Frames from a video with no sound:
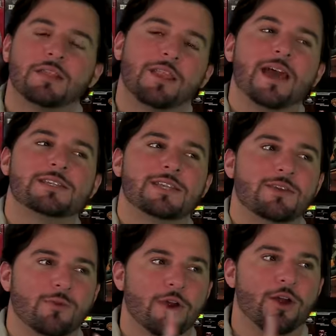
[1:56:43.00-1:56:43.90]
Unless
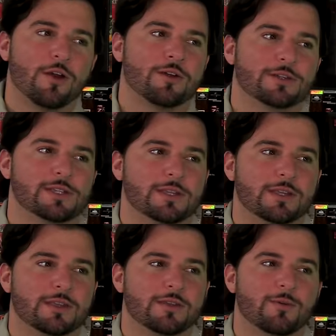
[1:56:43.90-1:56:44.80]
he
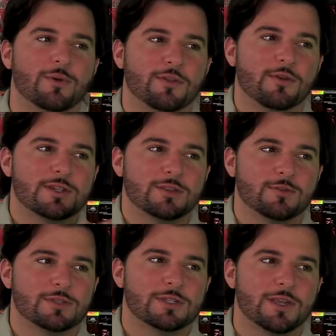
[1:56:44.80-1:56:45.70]
rehearsed with
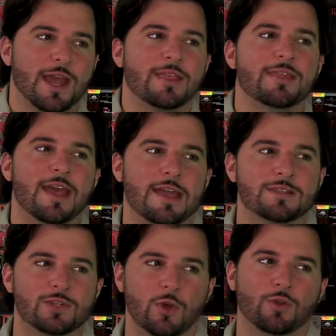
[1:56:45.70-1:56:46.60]
crystals and
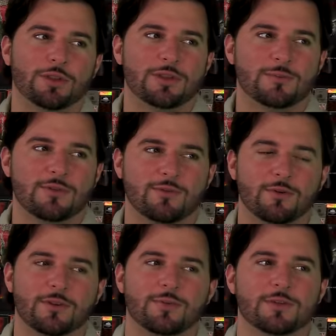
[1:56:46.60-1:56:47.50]
then told him
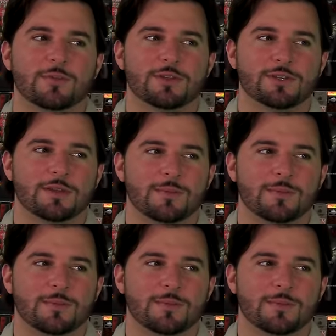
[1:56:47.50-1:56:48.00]
before he put him in the ship.